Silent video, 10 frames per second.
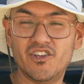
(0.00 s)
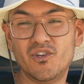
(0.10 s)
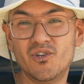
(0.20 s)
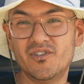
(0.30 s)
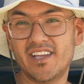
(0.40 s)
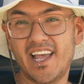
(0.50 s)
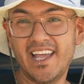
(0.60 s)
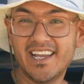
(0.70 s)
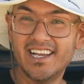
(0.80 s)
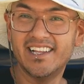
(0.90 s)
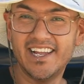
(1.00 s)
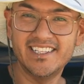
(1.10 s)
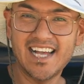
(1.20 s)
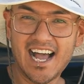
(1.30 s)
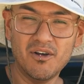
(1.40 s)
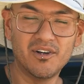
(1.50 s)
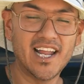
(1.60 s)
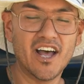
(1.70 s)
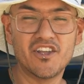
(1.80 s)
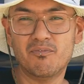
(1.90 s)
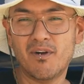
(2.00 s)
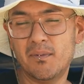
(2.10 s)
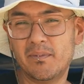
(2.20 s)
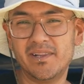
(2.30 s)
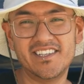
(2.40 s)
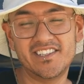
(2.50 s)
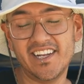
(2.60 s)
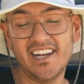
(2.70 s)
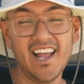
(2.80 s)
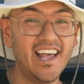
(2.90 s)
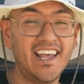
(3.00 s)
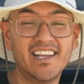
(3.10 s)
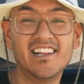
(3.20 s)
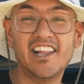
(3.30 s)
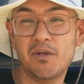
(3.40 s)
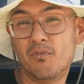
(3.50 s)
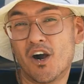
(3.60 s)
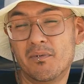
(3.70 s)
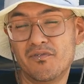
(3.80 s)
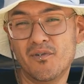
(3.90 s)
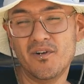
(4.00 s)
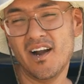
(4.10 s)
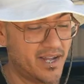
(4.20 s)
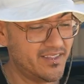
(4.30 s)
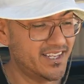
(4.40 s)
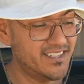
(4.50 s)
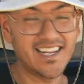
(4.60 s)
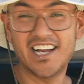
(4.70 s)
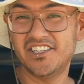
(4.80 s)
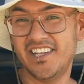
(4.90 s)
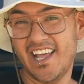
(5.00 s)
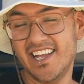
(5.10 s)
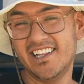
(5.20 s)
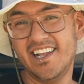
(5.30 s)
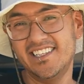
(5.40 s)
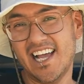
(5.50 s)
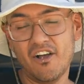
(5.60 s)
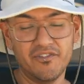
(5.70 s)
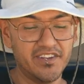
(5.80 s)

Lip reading: use a clay towel. Now, you've probably seen a clay bar before, but this is actually a clay towel. The